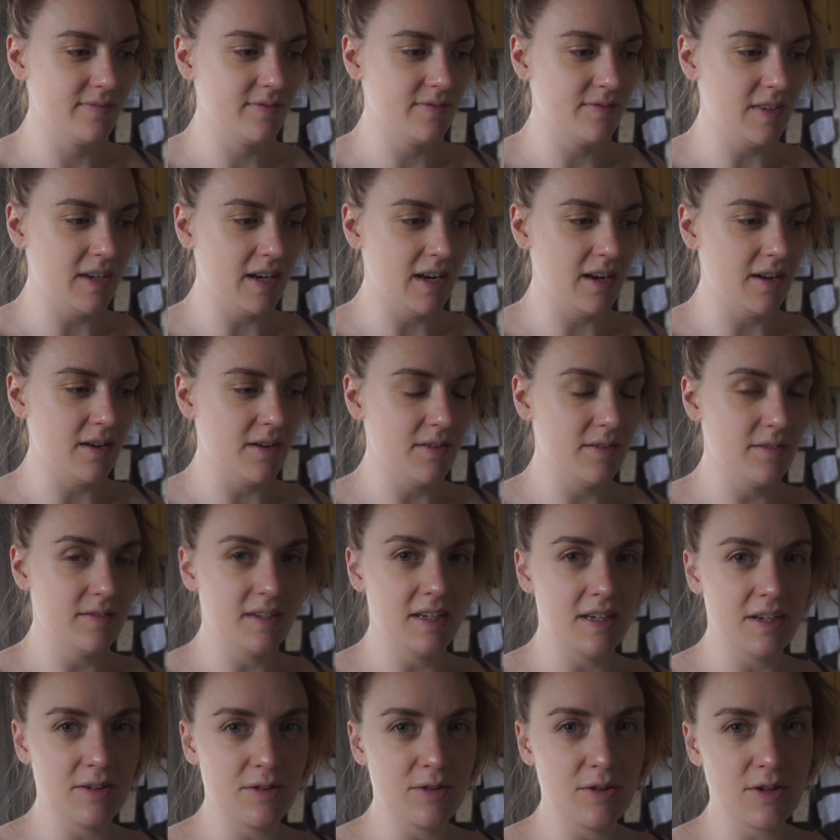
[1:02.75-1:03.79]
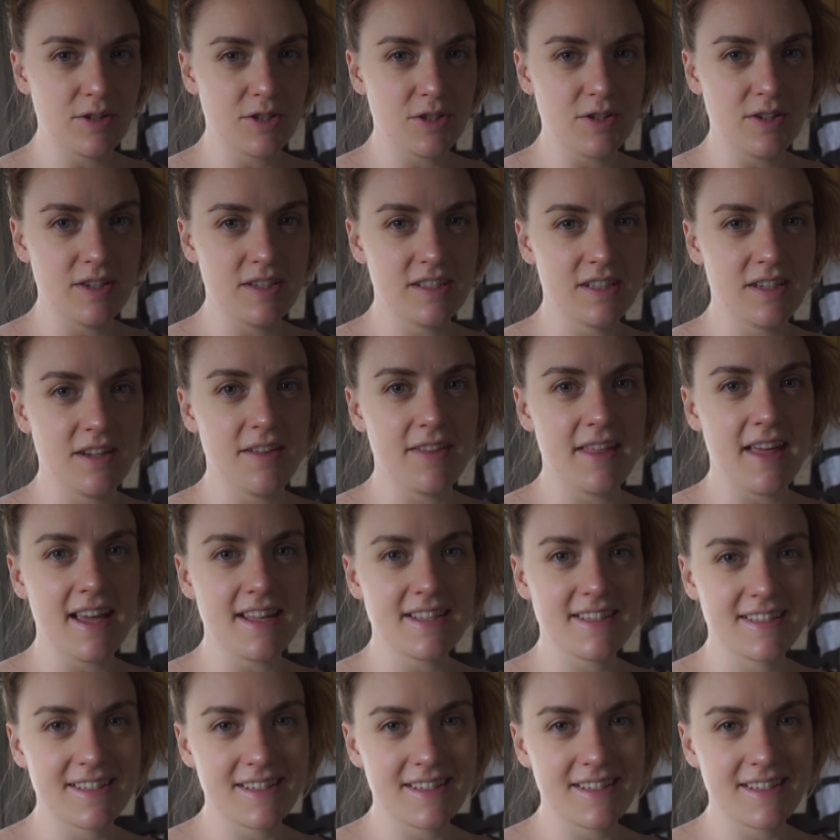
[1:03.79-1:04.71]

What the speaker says: figure out, groceries and all that